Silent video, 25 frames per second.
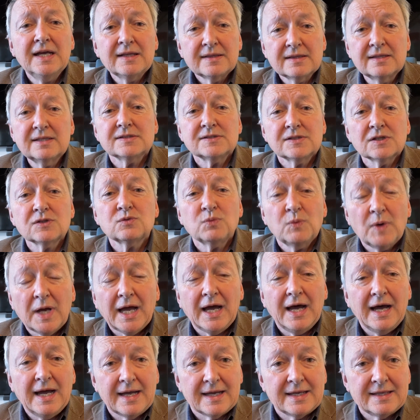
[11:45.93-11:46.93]
this is where
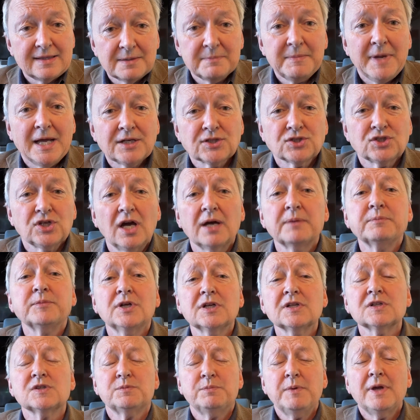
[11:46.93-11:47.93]
I, the manager, I'm going
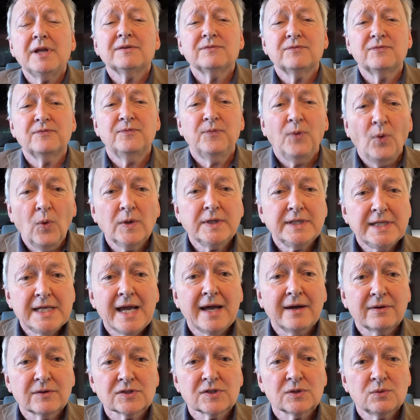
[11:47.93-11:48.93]
to spend 40
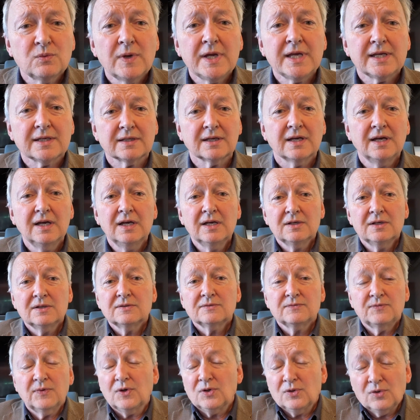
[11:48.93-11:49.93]
hours a week
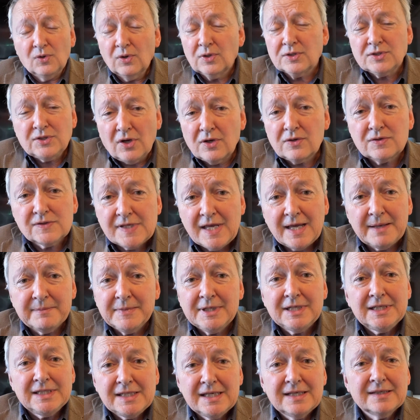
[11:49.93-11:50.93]
for Lord knows how
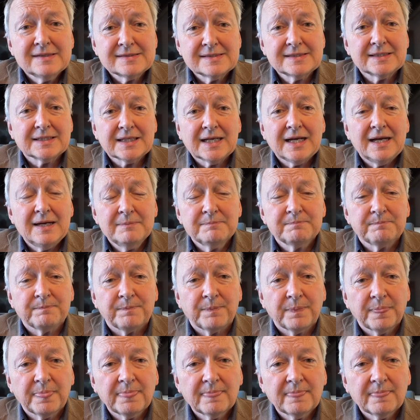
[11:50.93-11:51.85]
many years to come.